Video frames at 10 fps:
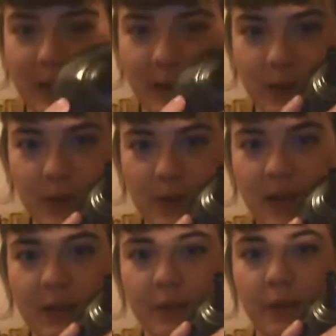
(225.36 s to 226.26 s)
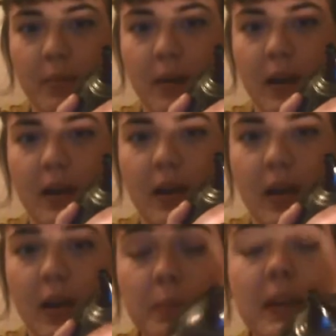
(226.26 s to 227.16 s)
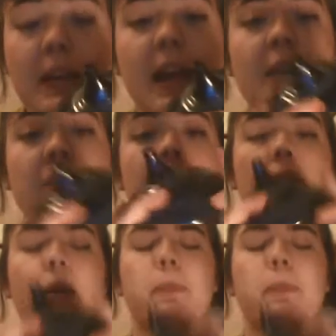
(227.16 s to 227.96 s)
to use this for my LARP encampment.